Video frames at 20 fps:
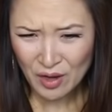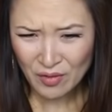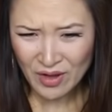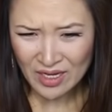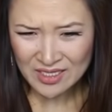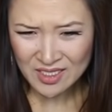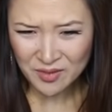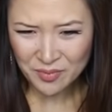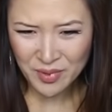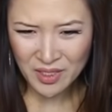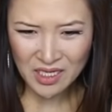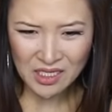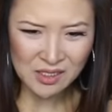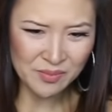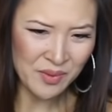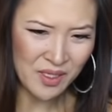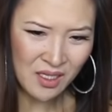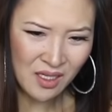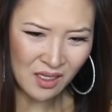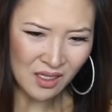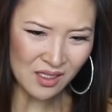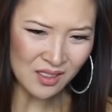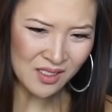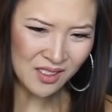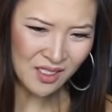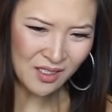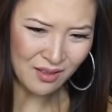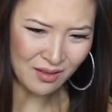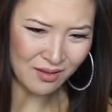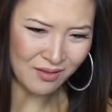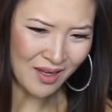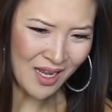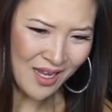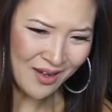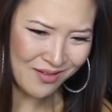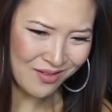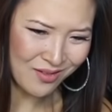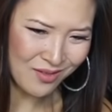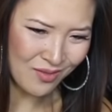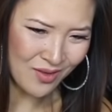recipes because, you know, I
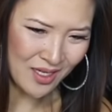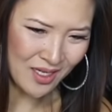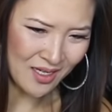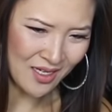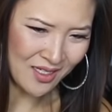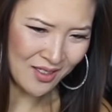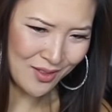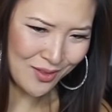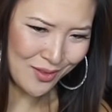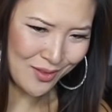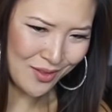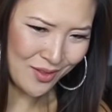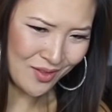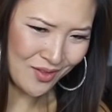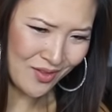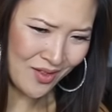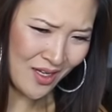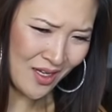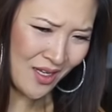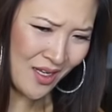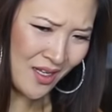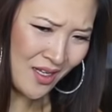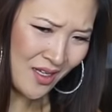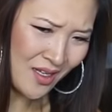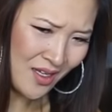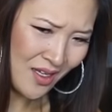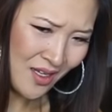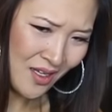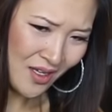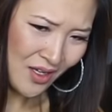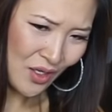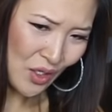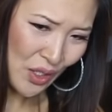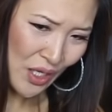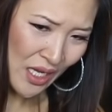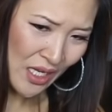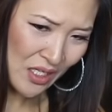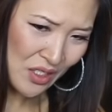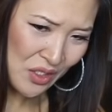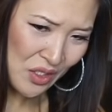don't know why, I just do, okay?
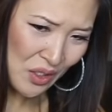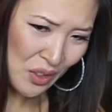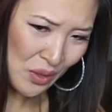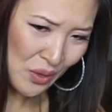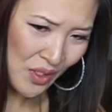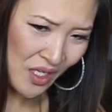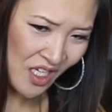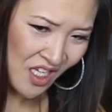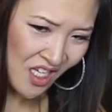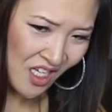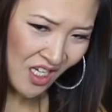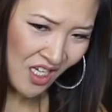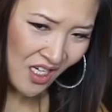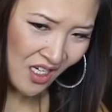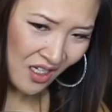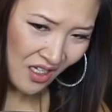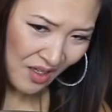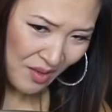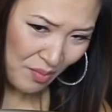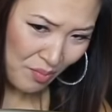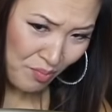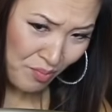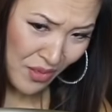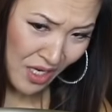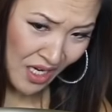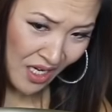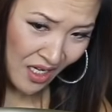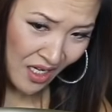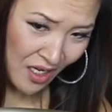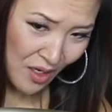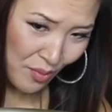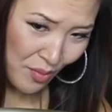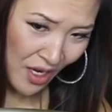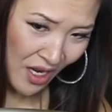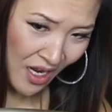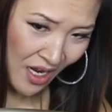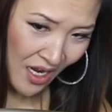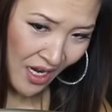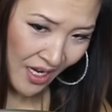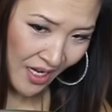Okay, so heat, medium,
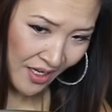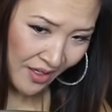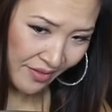high.